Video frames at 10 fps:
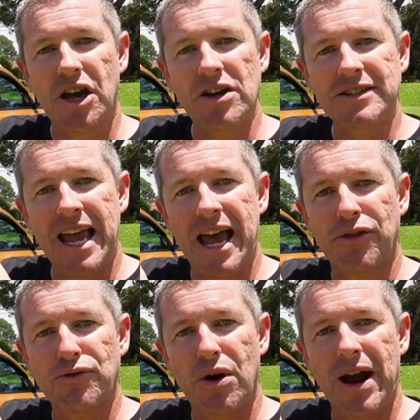goes
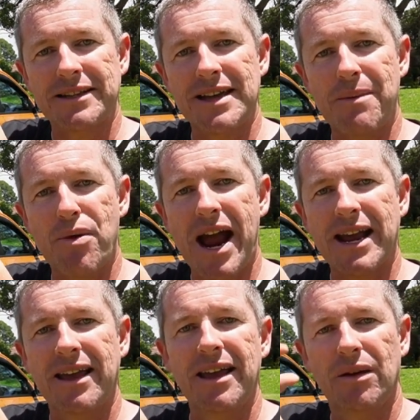down through our tub
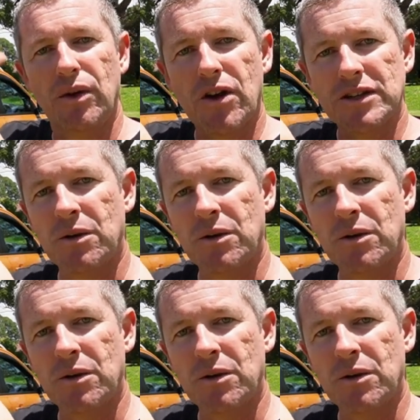rack. We've got